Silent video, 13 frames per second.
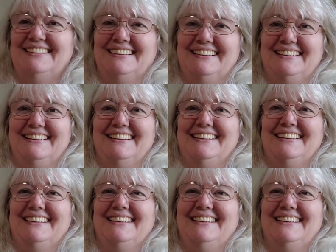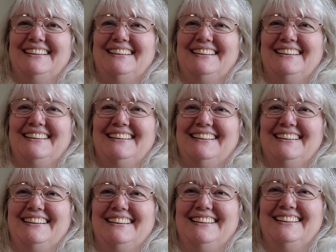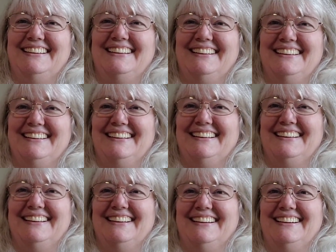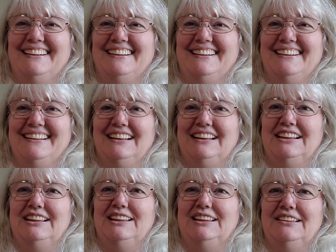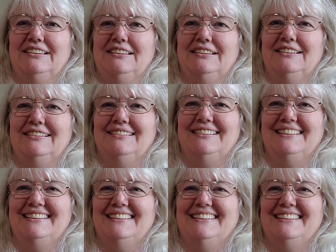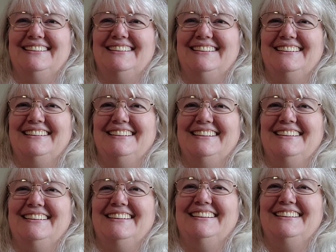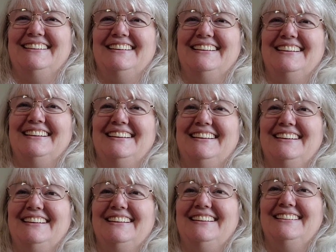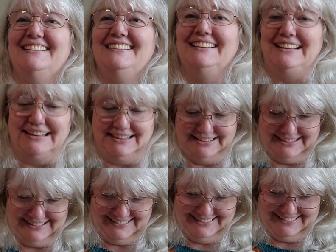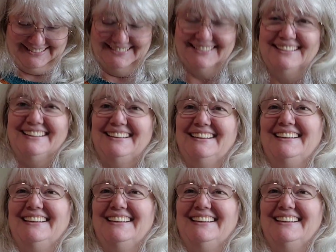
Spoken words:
(silent)